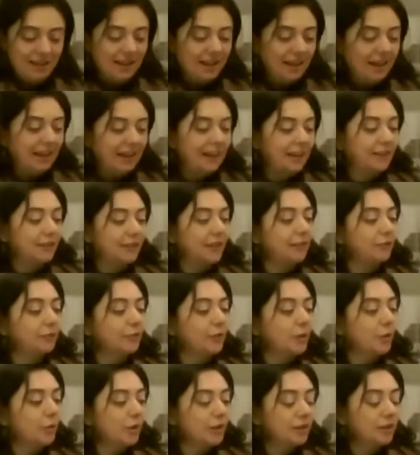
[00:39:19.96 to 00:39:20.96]
And of
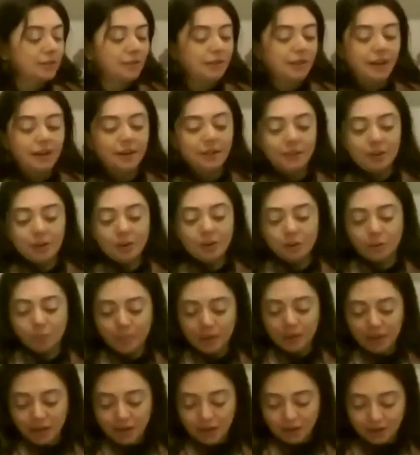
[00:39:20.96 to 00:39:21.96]
course, a lot of the
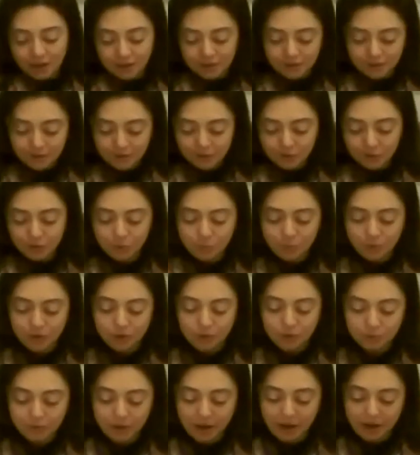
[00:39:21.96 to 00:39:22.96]
Europeans who were
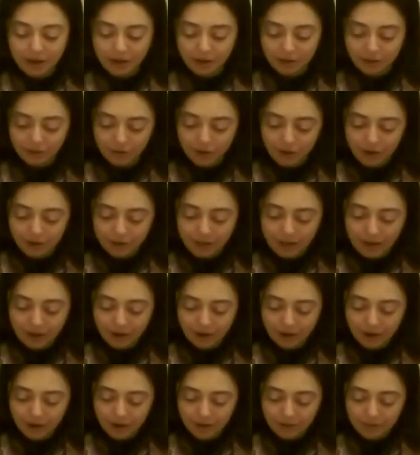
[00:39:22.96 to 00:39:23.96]
trading along the
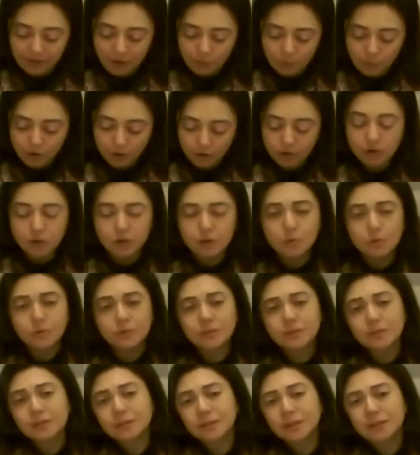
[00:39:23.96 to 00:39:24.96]
area, they weren't
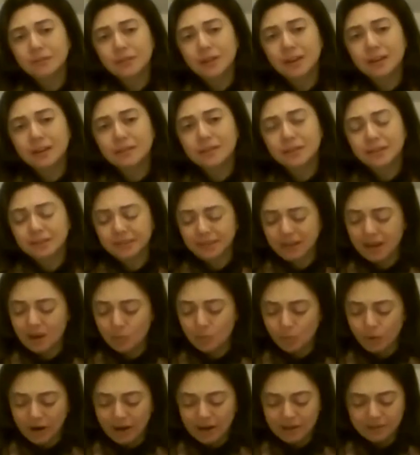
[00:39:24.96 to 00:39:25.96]
used to living in the same
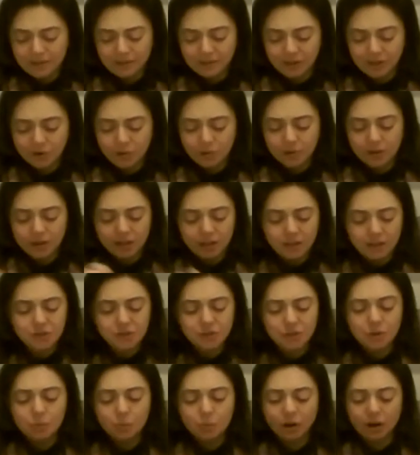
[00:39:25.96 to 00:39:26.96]
way that the
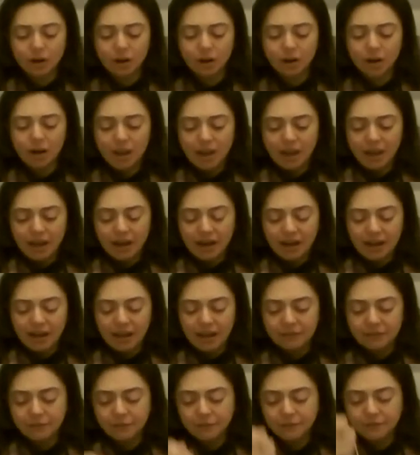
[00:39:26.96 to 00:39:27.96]
Ochinee were
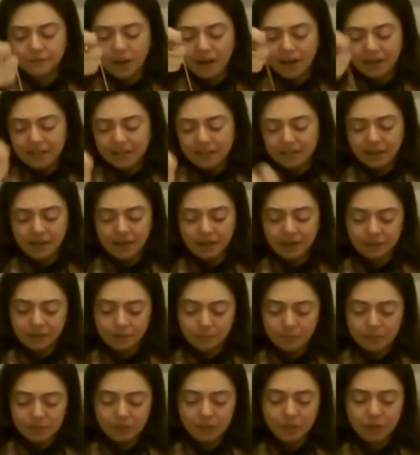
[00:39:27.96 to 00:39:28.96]
and finding the
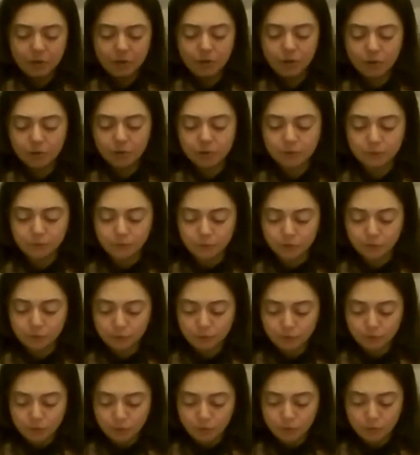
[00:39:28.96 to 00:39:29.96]
materials for
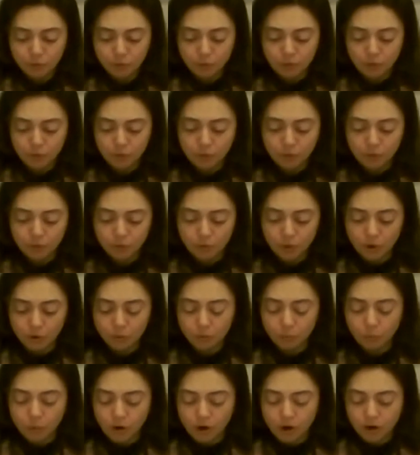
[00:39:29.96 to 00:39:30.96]
food or
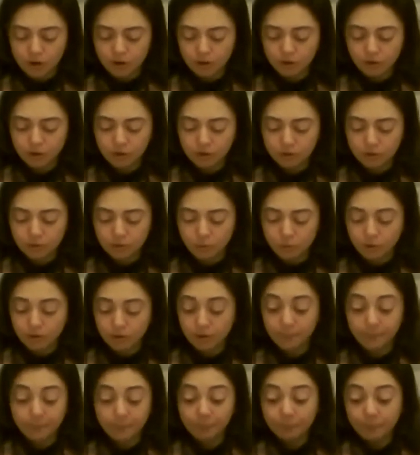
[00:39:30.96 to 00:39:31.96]
water
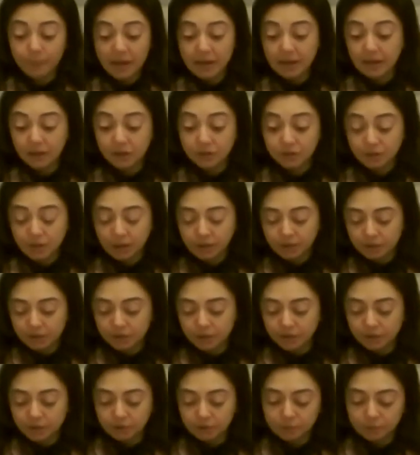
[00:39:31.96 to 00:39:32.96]
or making
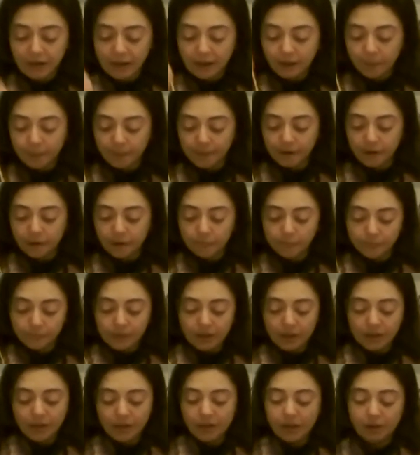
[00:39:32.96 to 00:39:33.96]
shelters around them
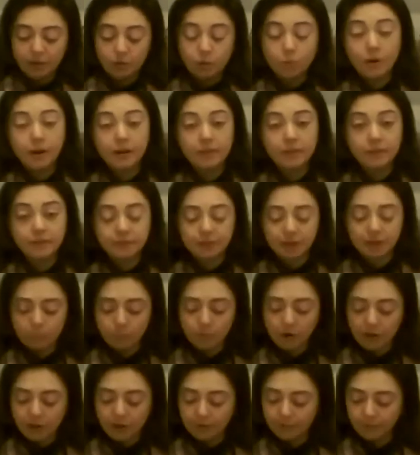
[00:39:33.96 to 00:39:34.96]
in quite the same way.